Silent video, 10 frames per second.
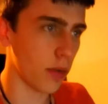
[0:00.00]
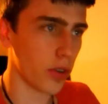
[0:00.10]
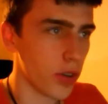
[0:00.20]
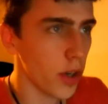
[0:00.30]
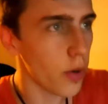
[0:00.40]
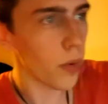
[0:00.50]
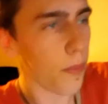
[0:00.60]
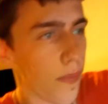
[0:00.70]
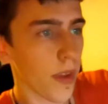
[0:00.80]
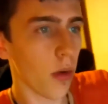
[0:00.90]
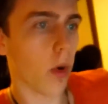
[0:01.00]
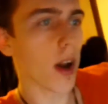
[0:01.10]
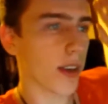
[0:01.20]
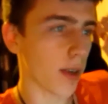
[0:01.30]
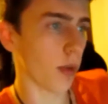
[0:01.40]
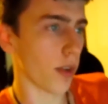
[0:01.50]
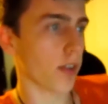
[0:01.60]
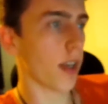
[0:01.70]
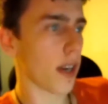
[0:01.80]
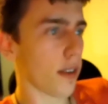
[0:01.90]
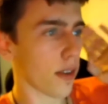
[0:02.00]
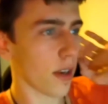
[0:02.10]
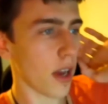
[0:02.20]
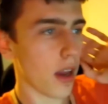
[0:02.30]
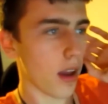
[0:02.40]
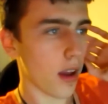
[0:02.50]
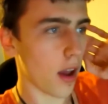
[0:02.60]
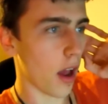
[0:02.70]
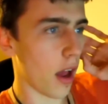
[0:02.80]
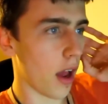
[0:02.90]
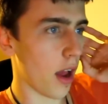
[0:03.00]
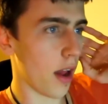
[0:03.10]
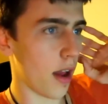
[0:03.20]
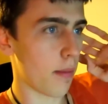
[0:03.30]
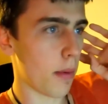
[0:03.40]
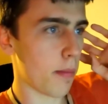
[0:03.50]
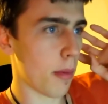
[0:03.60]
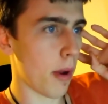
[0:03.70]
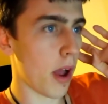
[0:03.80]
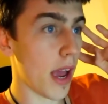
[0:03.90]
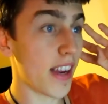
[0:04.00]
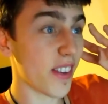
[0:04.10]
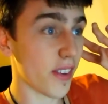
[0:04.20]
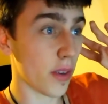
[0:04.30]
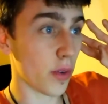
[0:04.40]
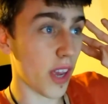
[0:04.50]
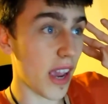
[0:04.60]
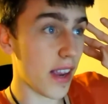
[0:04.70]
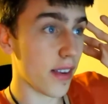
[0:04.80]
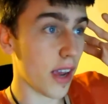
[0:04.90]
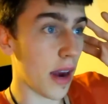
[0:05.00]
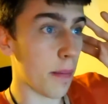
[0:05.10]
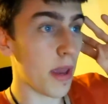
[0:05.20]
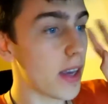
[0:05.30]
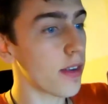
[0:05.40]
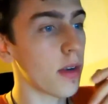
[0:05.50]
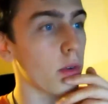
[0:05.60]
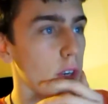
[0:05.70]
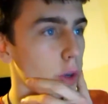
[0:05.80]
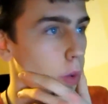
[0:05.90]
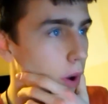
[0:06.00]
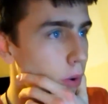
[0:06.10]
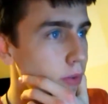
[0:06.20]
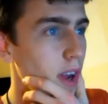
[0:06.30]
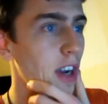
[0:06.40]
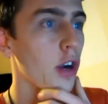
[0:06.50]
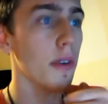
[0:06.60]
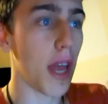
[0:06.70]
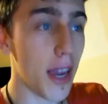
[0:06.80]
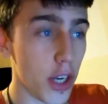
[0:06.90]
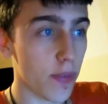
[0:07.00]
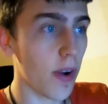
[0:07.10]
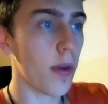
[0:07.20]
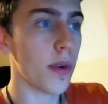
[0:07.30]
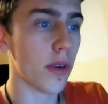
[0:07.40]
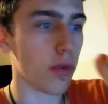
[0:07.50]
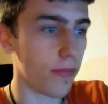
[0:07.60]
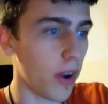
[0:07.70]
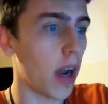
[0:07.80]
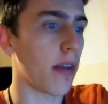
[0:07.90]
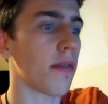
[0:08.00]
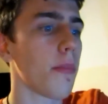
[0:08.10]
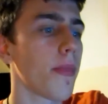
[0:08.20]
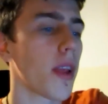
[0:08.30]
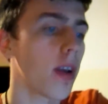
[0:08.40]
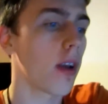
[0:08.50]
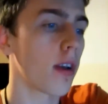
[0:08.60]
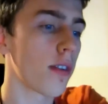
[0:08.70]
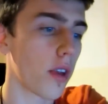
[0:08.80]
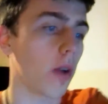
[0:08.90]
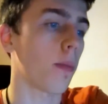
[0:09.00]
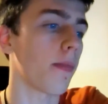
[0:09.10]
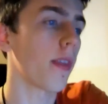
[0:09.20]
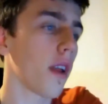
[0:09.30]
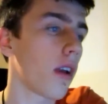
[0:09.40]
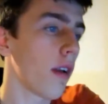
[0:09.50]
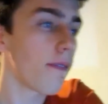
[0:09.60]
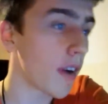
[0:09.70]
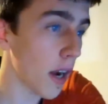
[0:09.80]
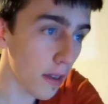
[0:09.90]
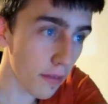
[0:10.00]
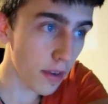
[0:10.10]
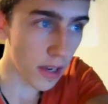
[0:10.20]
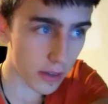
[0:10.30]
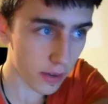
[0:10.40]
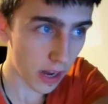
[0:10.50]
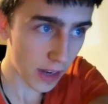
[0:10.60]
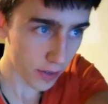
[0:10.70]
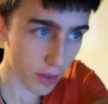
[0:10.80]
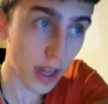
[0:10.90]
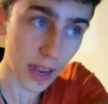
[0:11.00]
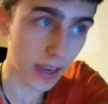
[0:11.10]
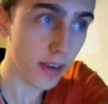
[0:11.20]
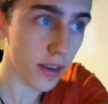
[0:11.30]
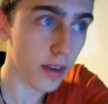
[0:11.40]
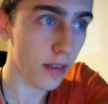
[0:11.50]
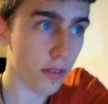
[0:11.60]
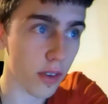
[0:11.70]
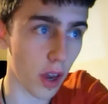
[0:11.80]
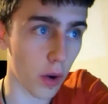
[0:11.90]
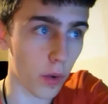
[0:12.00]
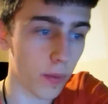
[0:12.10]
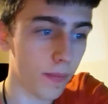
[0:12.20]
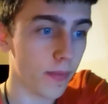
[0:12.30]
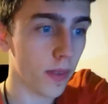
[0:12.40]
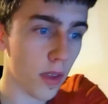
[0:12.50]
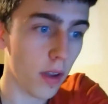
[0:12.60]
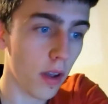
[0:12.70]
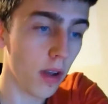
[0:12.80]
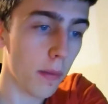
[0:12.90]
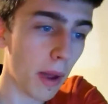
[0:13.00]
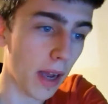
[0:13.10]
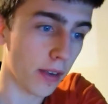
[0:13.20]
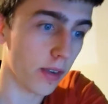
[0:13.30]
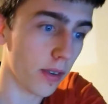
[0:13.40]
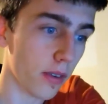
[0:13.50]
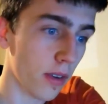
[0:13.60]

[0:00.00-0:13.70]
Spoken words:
to 2, Y is equal to 6, S is equal to 8, and is equal to 12. Our current H value is equal to 5. So, 5 is less than 8, so pass.